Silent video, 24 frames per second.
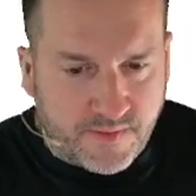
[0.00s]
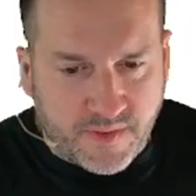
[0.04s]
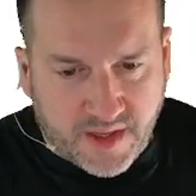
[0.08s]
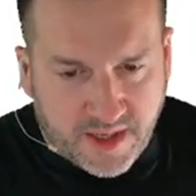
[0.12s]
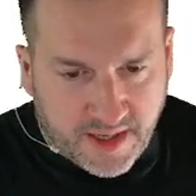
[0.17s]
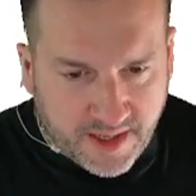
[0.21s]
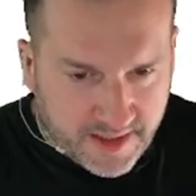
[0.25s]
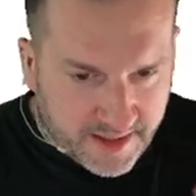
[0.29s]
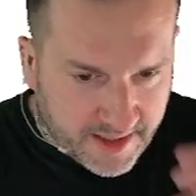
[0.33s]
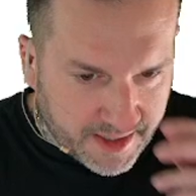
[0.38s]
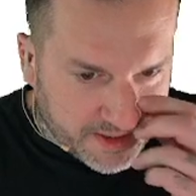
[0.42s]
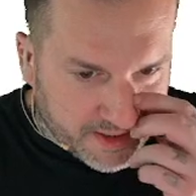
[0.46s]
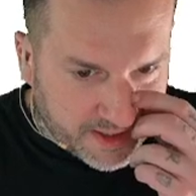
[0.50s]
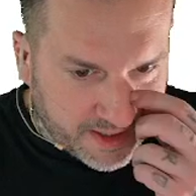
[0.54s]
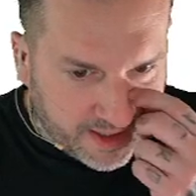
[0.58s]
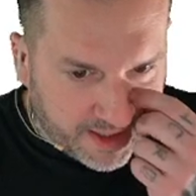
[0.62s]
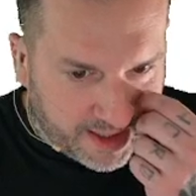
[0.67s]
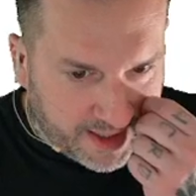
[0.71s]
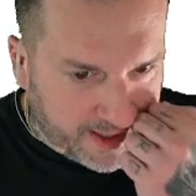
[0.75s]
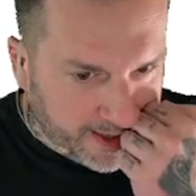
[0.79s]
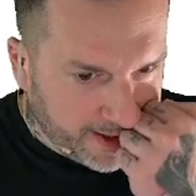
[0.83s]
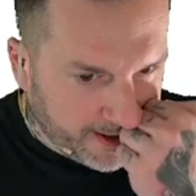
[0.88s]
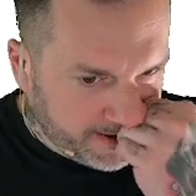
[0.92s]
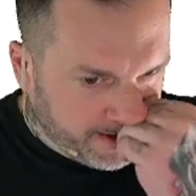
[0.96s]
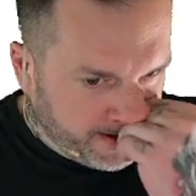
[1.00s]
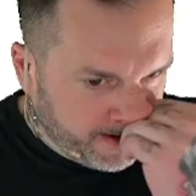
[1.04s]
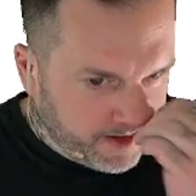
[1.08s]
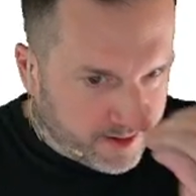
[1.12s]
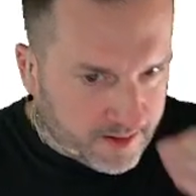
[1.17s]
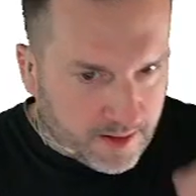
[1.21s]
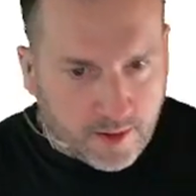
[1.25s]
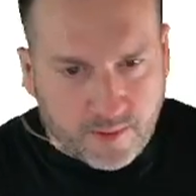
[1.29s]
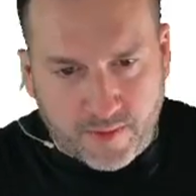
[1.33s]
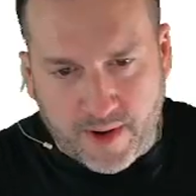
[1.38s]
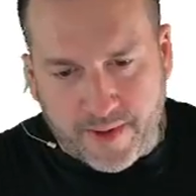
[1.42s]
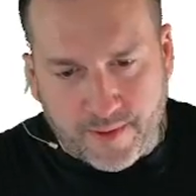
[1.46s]
condition here,
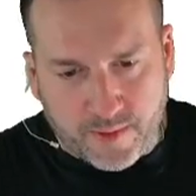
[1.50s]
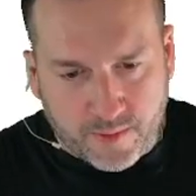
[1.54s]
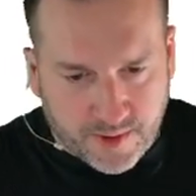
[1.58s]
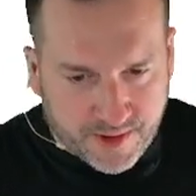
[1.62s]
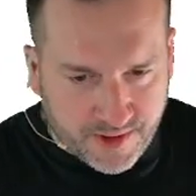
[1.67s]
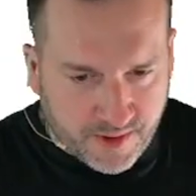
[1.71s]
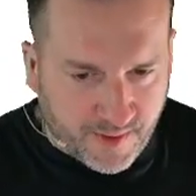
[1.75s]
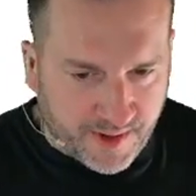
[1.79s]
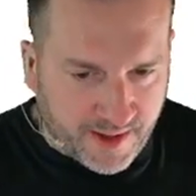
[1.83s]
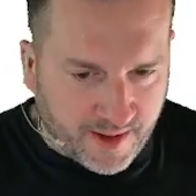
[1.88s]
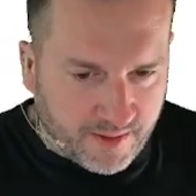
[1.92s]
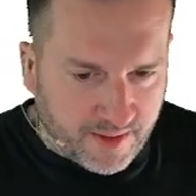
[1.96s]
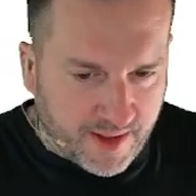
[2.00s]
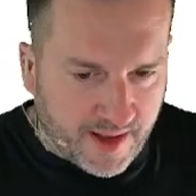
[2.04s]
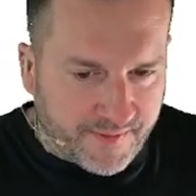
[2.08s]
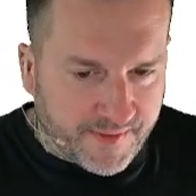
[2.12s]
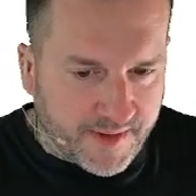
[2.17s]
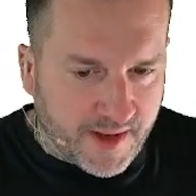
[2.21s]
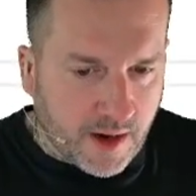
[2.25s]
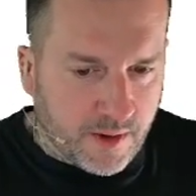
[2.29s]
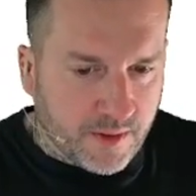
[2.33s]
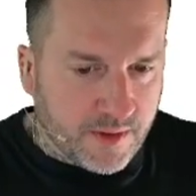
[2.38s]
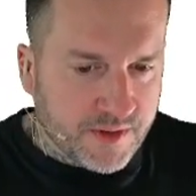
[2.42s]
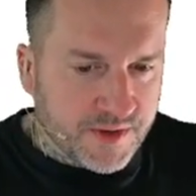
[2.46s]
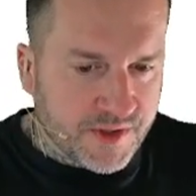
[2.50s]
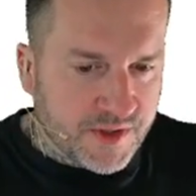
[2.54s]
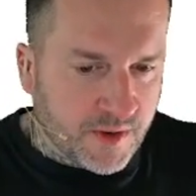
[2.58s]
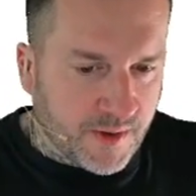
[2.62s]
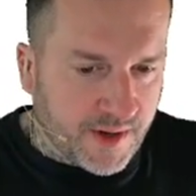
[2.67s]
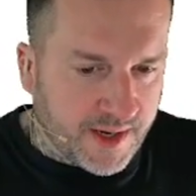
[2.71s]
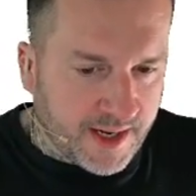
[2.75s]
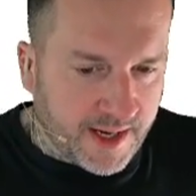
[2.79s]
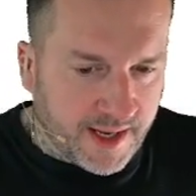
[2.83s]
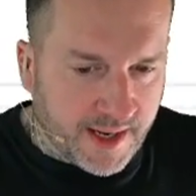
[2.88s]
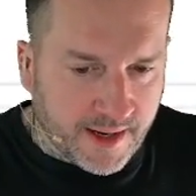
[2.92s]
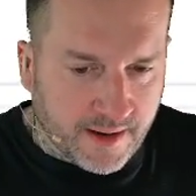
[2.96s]
or rather we're doing a left outer
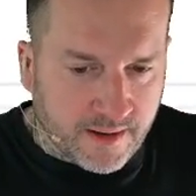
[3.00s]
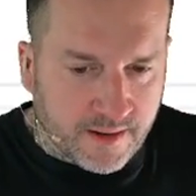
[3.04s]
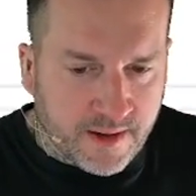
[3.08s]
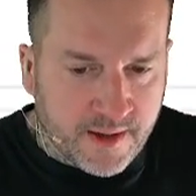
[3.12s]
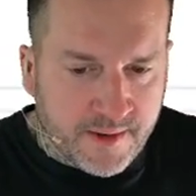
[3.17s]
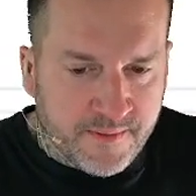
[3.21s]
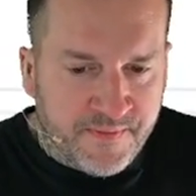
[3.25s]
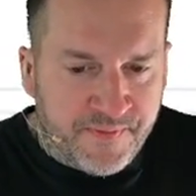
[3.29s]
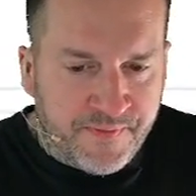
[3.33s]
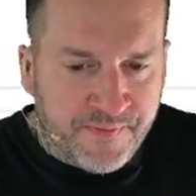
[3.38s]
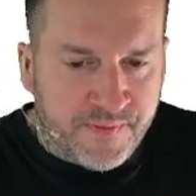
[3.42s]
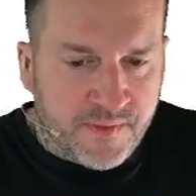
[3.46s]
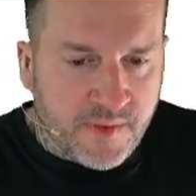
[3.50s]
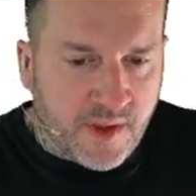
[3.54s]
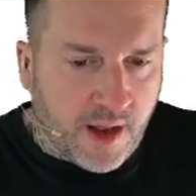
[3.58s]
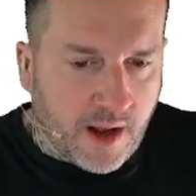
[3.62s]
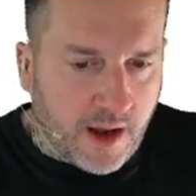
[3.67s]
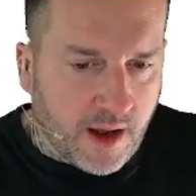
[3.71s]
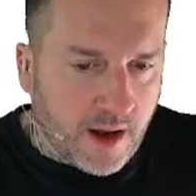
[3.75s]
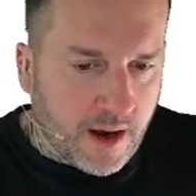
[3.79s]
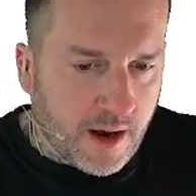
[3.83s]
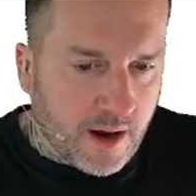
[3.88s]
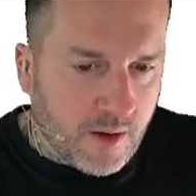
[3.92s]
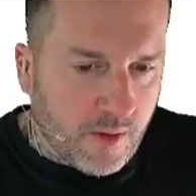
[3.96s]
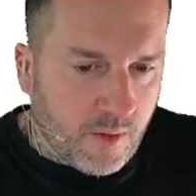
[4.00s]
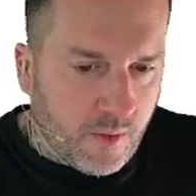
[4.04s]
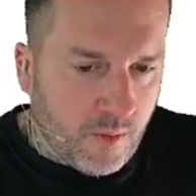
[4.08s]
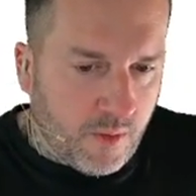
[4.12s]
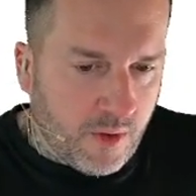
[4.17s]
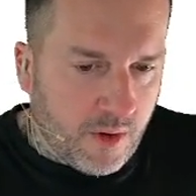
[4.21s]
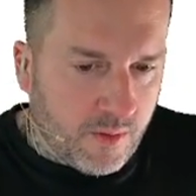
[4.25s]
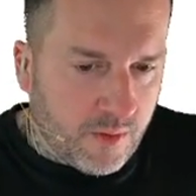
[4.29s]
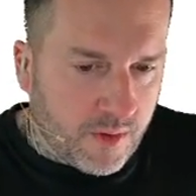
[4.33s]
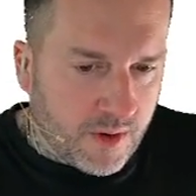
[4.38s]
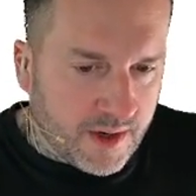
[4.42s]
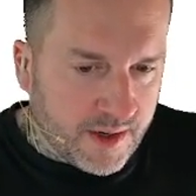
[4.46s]
join here, uh,
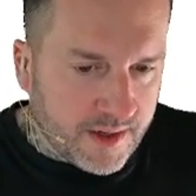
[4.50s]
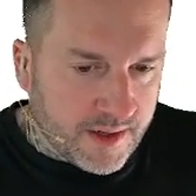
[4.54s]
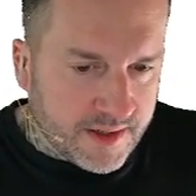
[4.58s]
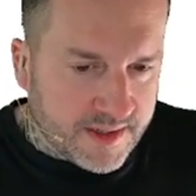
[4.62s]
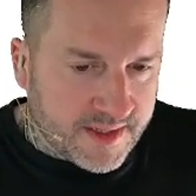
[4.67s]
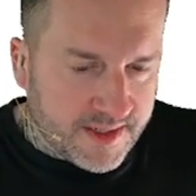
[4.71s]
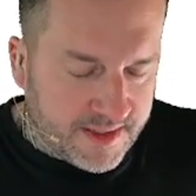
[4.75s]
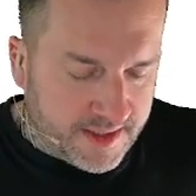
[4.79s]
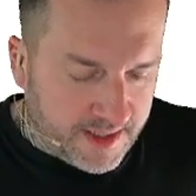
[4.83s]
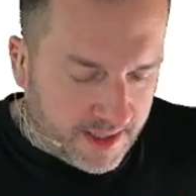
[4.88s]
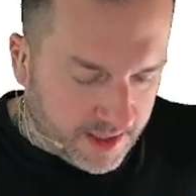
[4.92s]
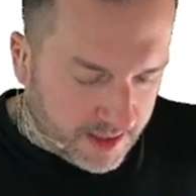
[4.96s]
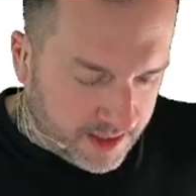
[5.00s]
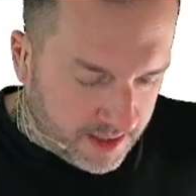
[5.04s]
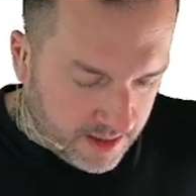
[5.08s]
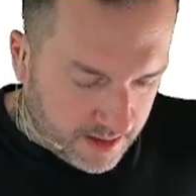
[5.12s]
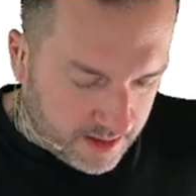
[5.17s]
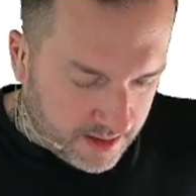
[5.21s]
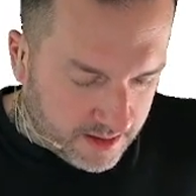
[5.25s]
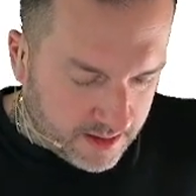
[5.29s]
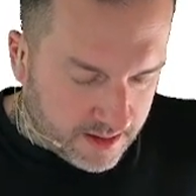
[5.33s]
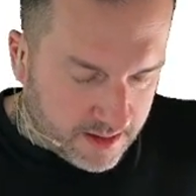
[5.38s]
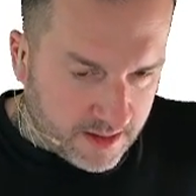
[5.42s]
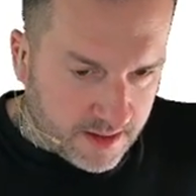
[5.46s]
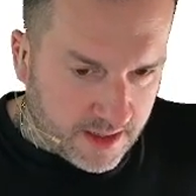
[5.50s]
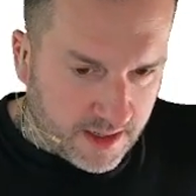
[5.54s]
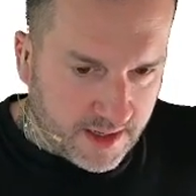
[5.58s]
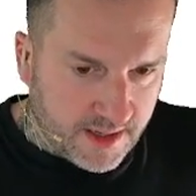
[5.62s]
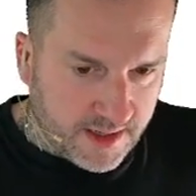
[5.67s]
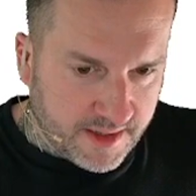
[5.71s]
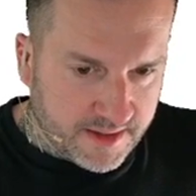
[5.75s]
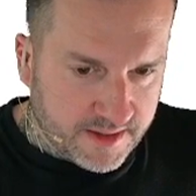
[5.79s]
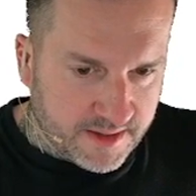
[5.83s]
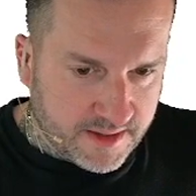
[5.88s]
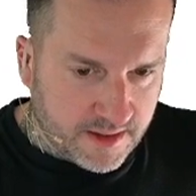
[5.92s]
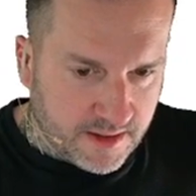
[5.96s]
what we're going to see
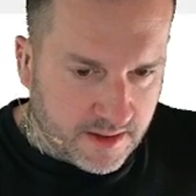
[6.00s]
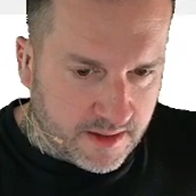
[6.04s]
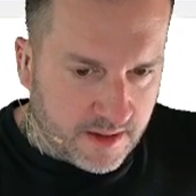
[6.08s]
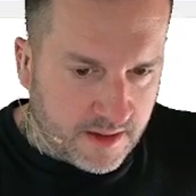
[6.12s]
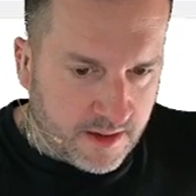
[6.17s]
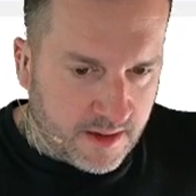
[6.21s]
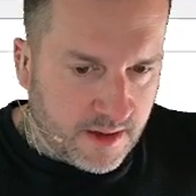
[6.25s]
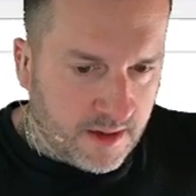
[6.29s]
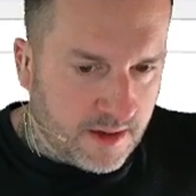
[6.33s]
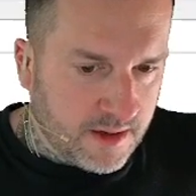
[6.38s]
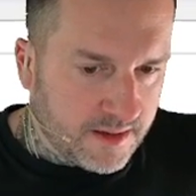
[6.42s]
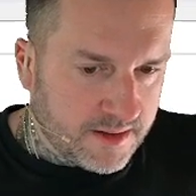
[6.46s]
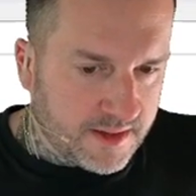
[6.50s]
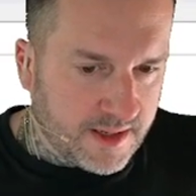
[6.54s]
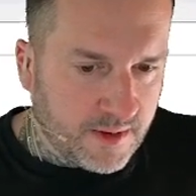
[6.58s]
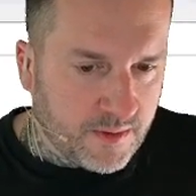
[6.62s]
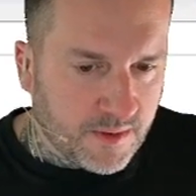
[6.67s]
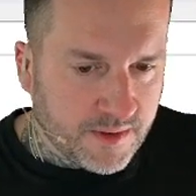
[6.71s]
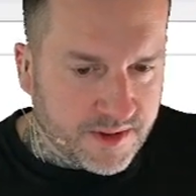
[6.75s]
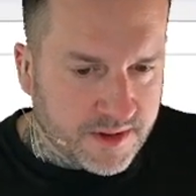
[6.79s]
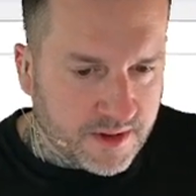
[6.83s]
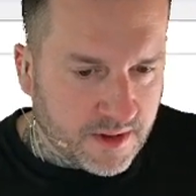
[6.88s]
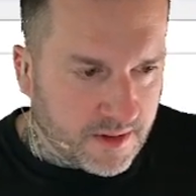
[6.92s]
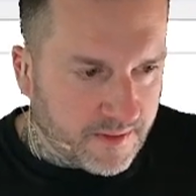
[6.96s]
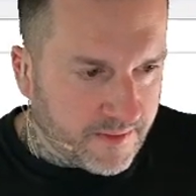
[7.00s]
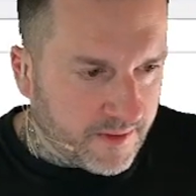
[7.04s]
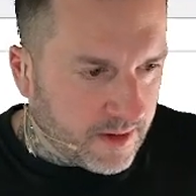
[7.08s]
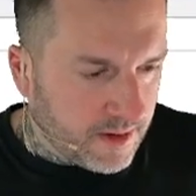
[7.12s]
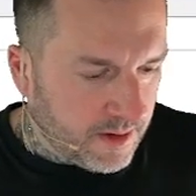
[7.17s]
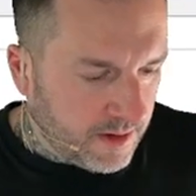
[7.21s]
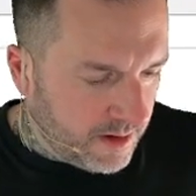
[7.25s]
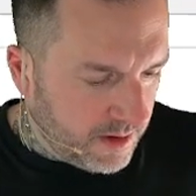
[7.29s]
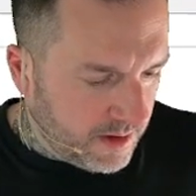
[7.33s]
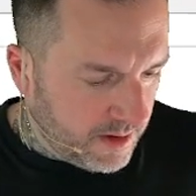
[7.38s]
is SQL Server